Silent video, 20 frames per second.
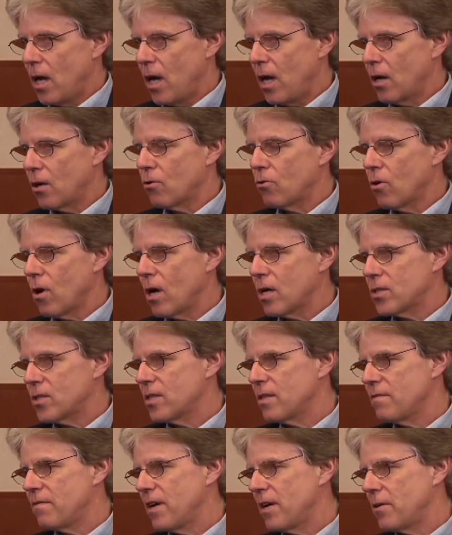across
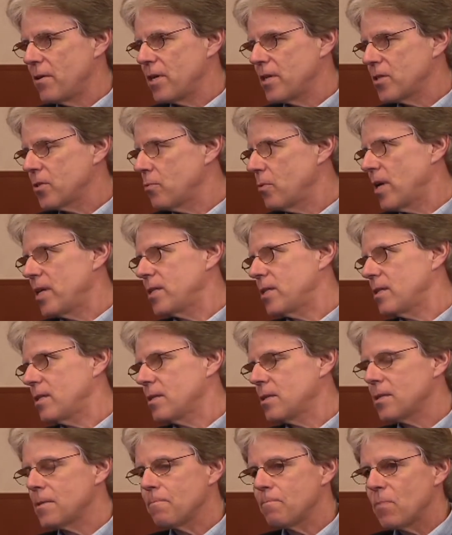the various
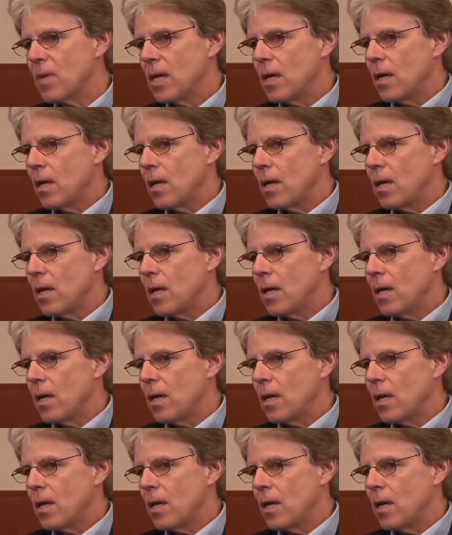races.